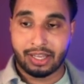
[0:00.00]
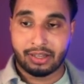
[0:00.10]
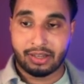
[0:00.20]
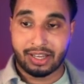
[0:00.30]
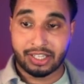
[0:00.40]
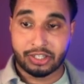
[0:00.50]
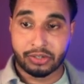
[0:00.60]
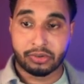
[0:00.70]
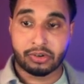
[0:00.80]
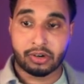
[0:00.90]
Add
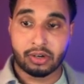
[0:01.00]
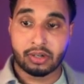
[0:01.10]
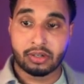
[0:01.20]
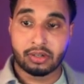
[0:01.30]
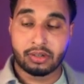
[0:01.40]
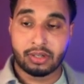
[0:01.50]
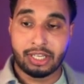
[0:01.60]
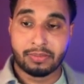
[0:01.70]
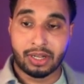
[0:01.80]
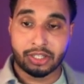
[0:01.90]
your
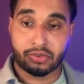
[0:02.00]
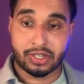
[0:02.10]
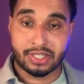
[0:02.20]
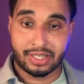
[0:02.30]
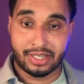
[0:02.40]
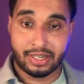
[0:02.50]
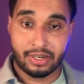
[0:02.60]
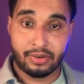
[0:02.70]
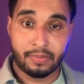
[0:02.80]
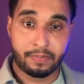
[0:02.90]
email address in
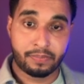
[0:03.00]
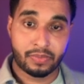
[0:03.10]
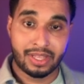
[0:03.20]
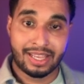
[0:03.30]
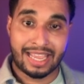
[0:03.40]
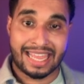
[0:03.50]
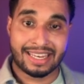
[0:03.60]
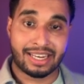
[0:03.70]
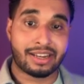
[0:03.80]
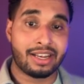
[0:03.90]
here and
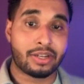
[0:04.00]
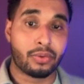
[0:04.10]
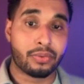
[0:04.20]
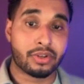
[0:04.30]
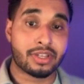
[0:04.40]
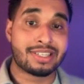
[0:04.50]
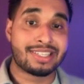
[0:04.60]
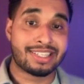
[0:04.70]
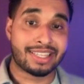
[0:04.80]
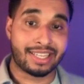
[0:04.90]
then click on the
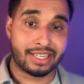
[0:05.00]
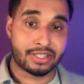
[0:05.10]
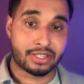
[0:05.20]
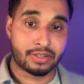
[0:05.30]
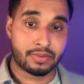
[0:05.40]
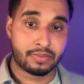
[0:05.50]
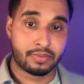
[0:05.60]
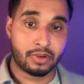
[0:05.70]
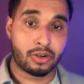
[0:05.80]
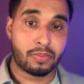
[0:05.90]
settings,
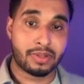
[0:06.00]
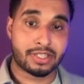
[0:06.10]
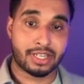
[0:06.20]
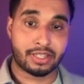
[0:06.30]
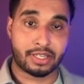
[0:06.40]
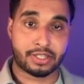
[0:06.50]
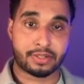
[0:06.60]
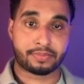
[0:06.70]
open settings.